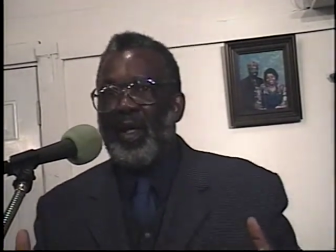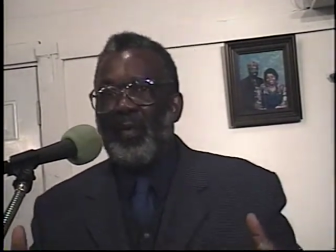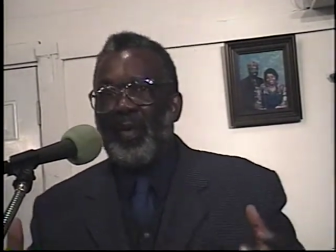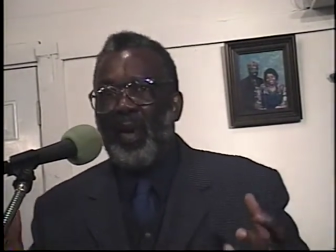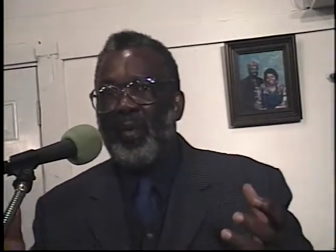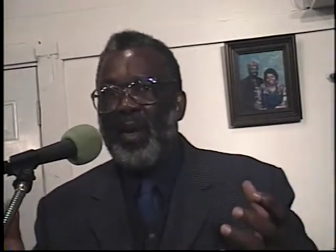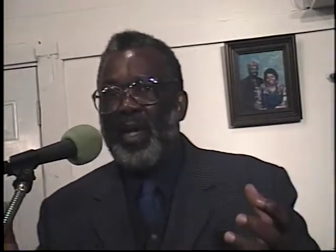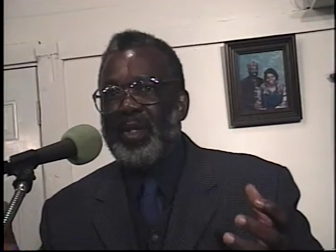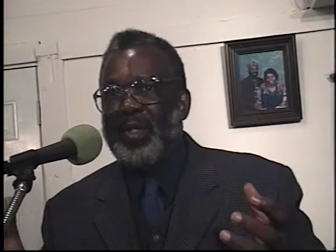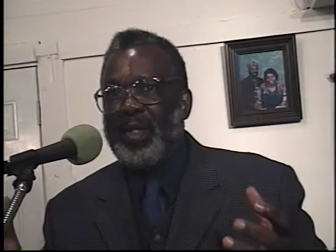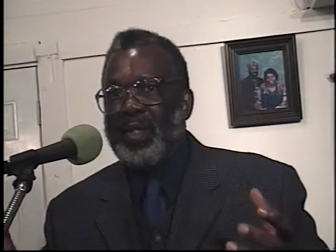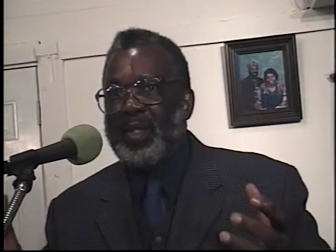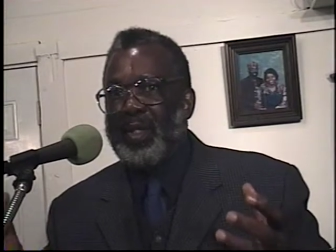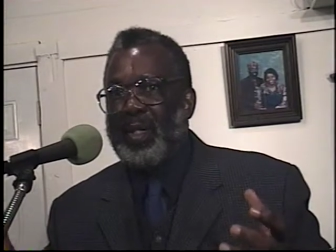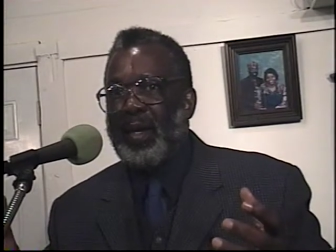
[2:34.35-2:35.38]
But when
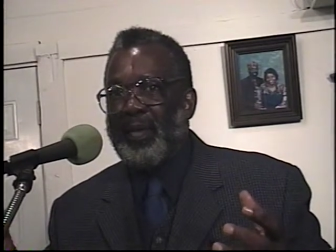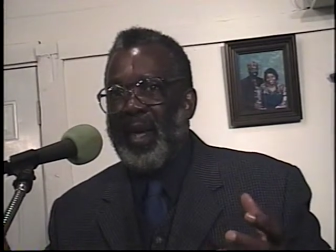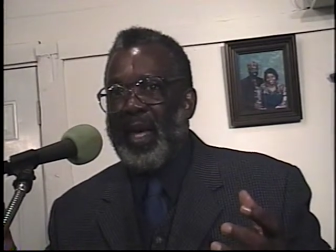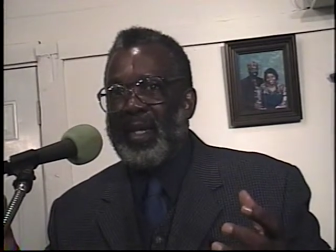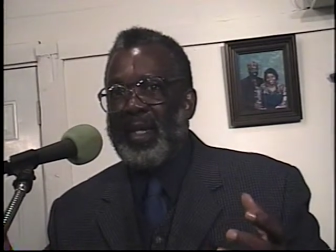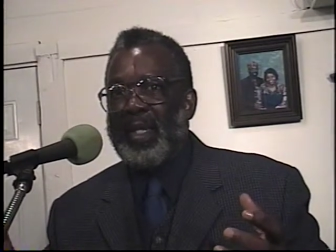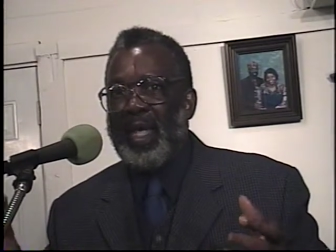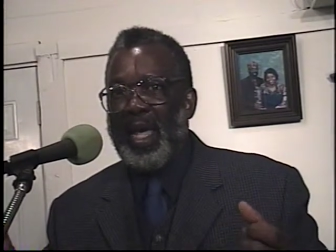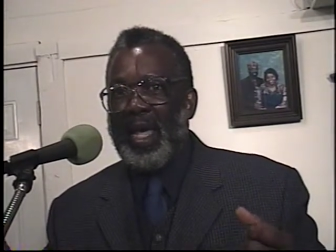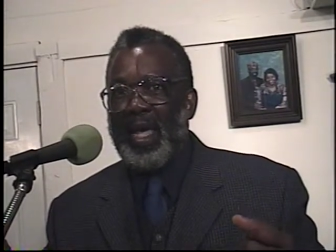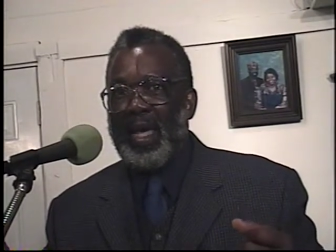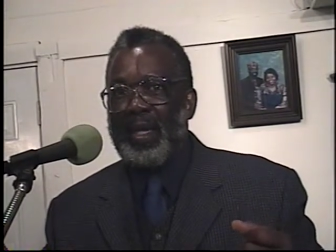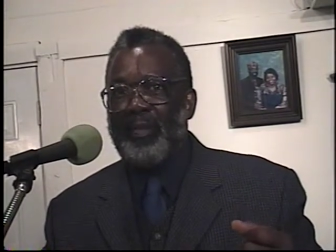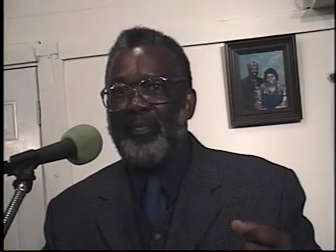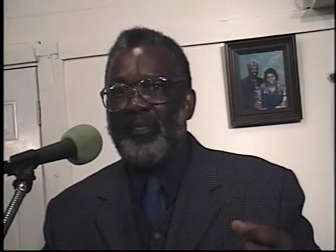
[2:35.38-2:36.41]
Jesus come back
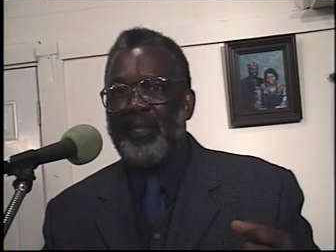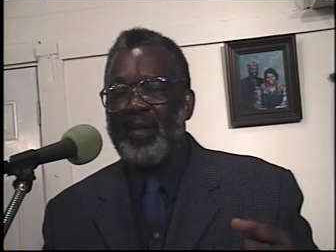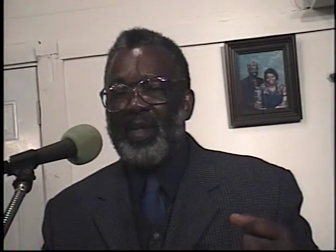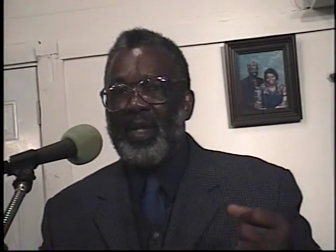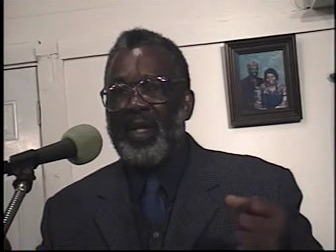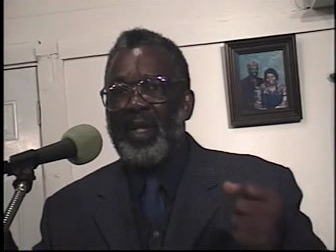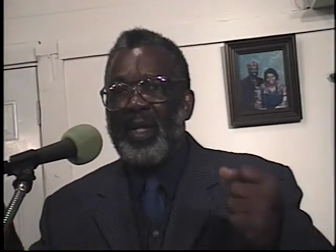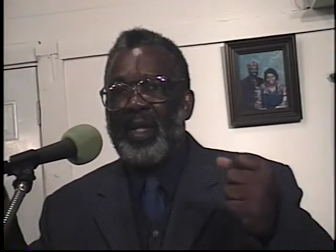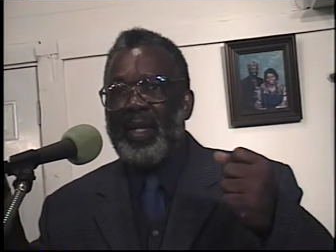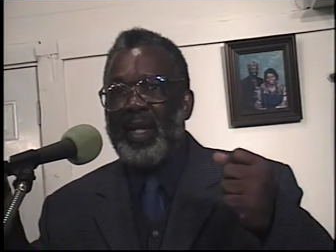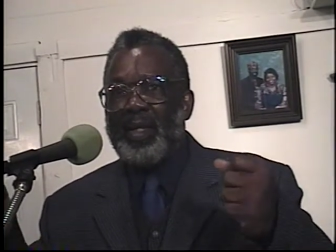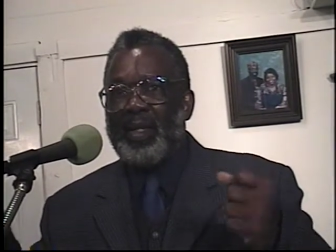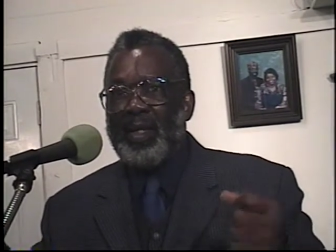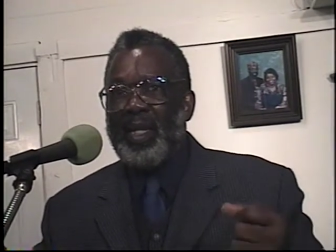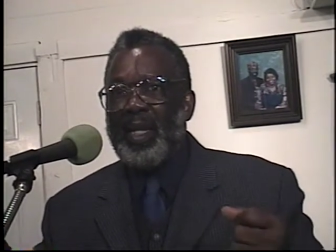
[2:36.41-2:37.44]
again,
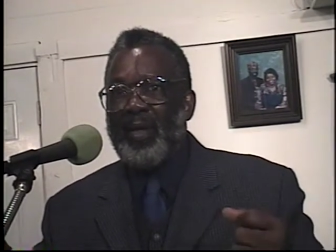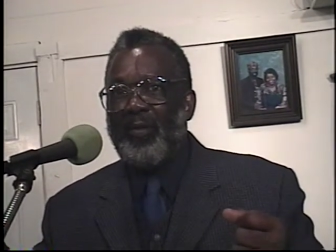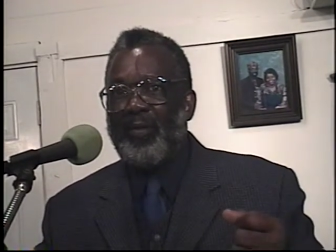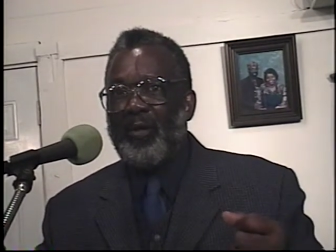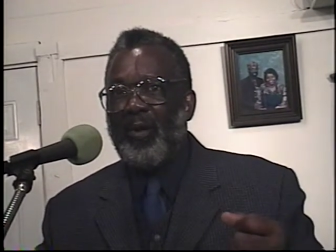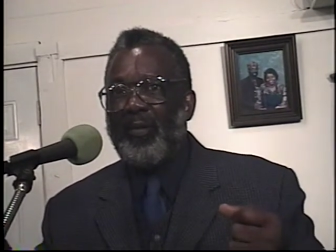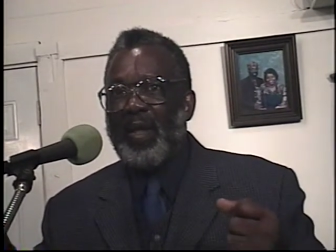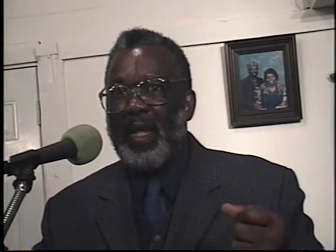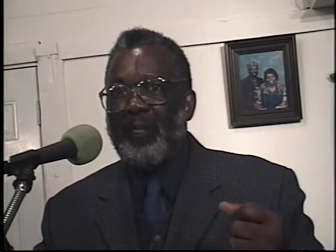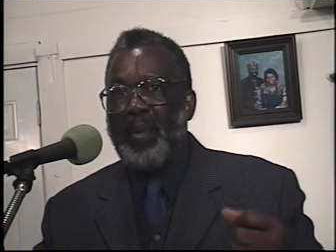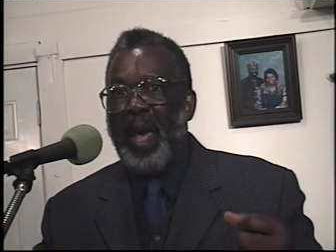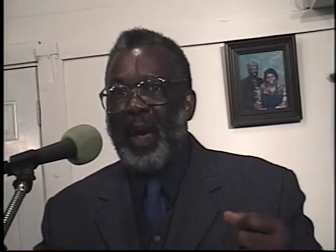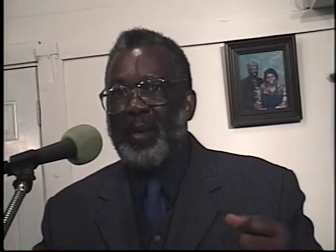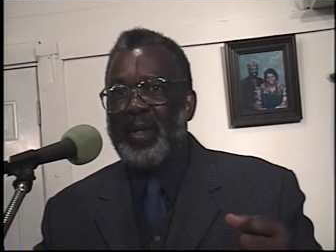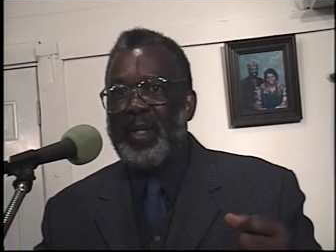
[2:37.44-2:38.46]
this thief gonna be in
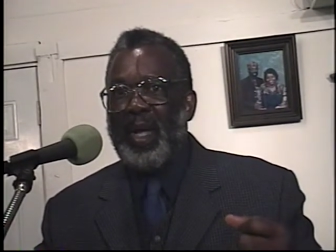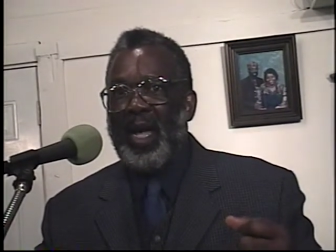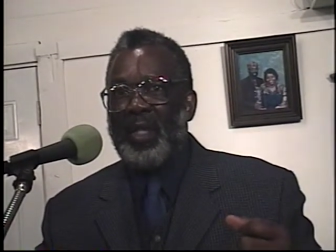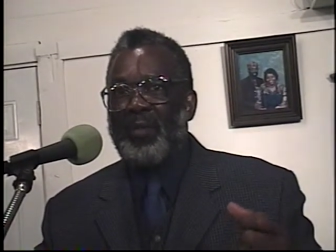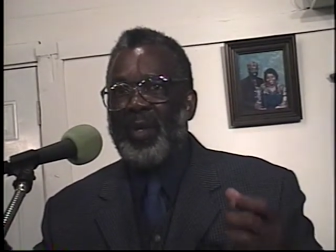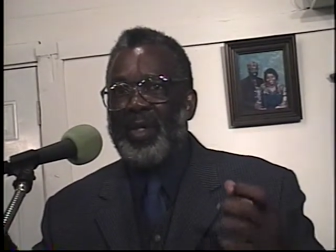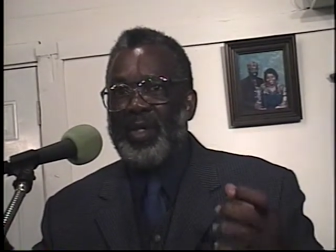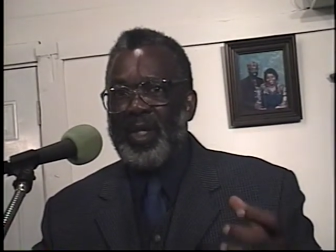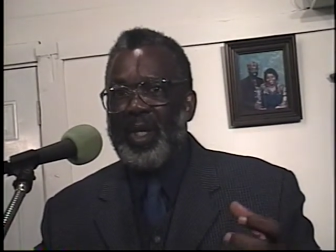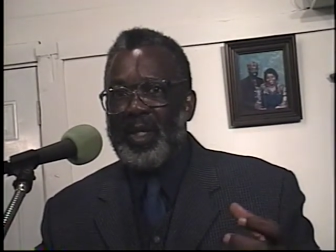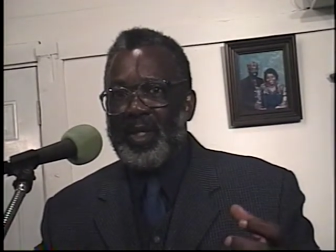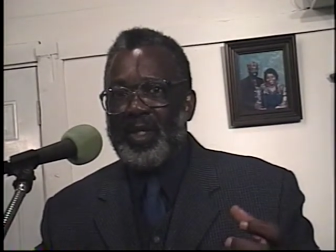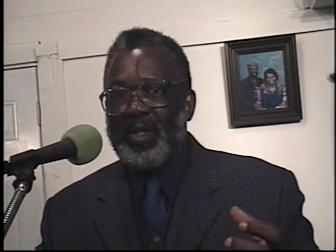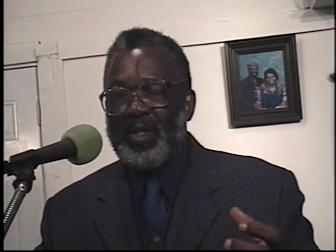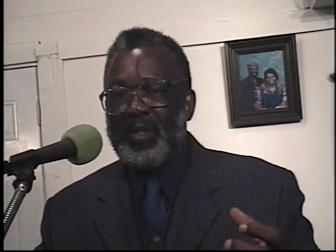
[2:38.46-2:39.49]
paradise with
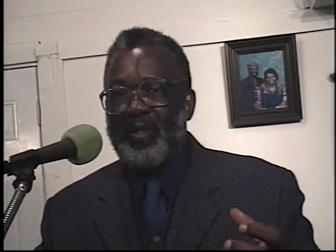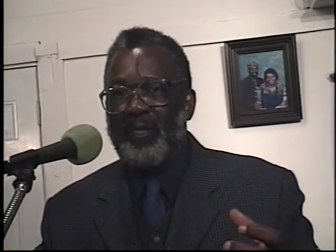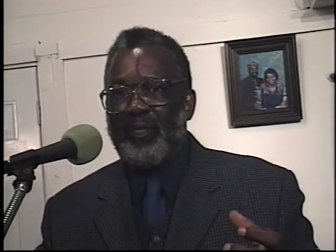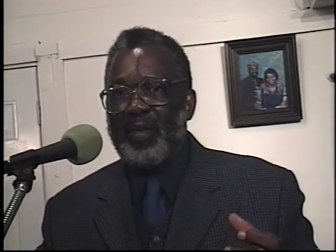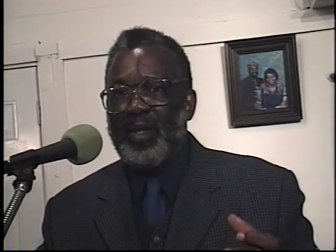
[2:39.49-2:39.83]
Jesus.